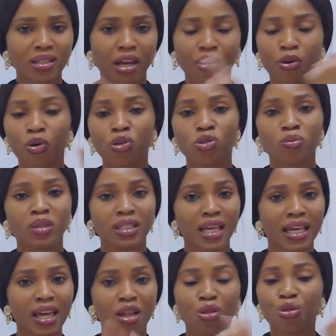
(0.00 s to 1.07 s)
that you're going to be
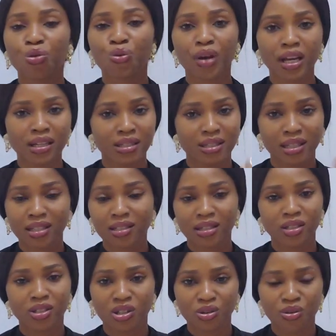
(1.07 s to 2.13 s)
taking
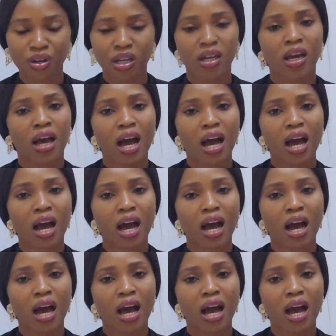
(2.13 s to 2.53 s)
360-degree